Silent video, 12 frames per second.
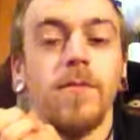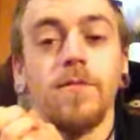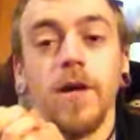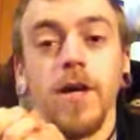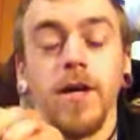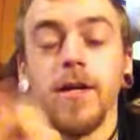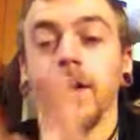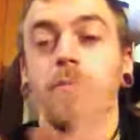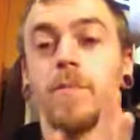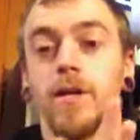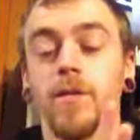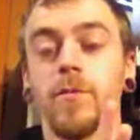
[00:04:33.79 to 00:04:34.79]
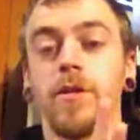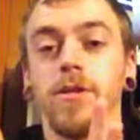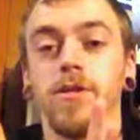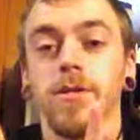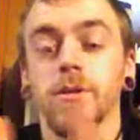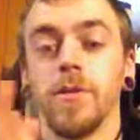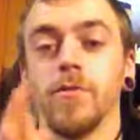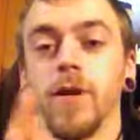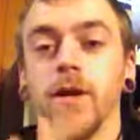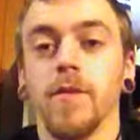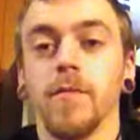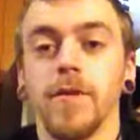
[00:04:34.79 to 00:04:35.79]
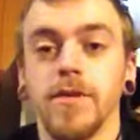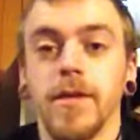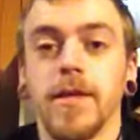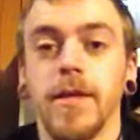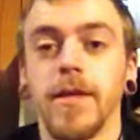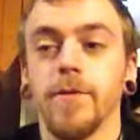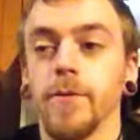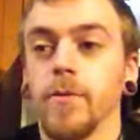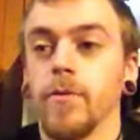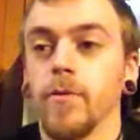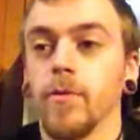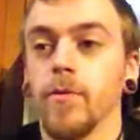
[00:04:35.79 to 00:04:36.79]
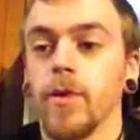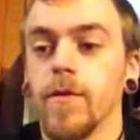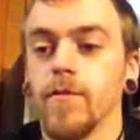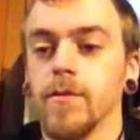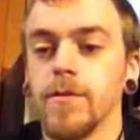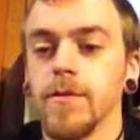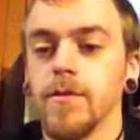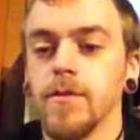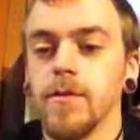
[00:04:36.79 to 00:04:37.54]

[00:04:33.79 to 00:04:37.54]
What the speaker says: Fuck it, I'm being really stupid right now because I can't remember a reference.